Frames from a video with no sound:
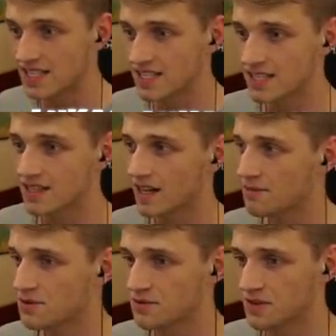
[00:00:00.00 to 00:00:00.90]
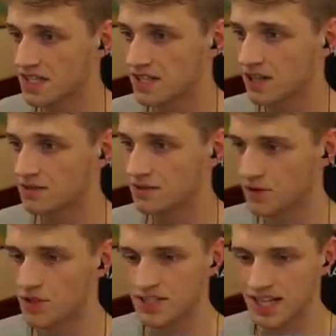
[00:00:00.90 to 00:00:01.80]
HC climb to finish off the
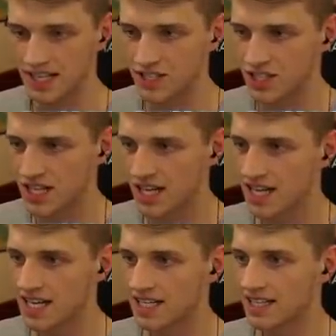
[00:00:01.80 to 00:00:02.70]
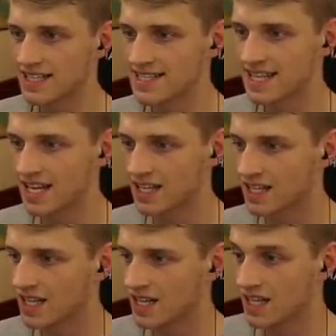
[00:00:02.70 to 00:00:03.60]
first stage. This
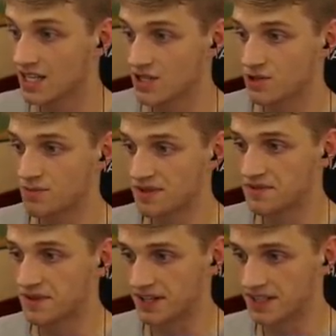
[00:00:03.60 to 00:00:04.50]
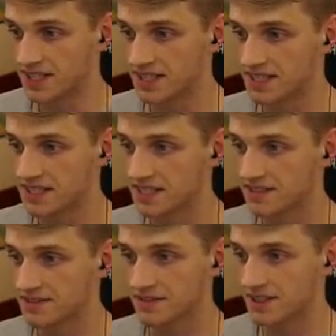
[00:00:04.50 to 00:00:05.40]
should be fun
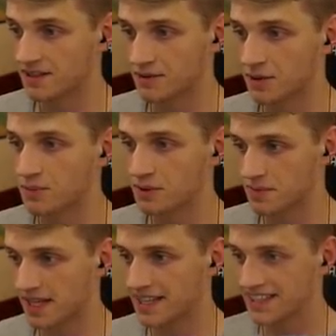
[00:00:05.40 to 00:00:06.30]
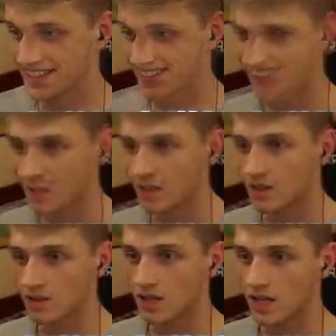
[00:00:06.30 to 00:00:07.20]
for everyone but me.
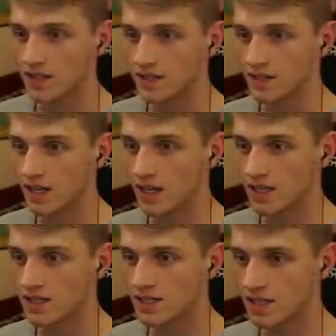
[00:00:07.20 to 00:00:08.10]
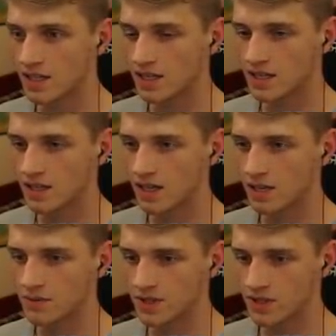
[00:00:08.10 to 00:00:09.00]
Okay, the uh, second
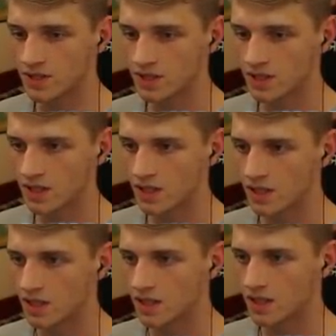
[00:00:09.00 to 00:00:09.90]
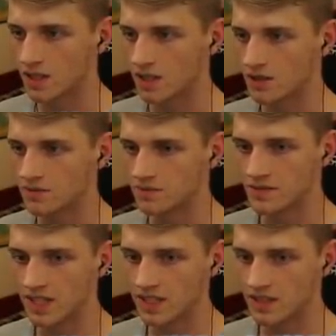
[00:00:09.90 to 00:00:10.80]
climb here.
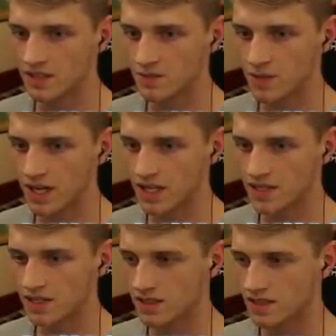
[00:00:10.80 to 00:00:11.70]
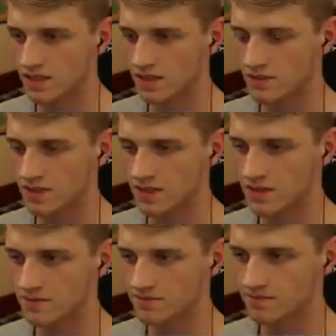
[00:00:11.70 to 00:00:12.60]
Um, Ineos pacing it
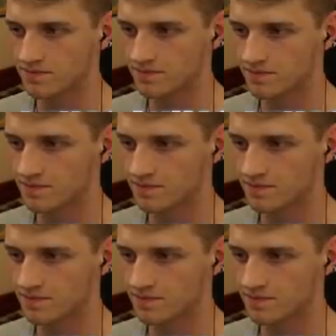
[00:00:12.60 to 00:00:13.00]
seems. Hmm.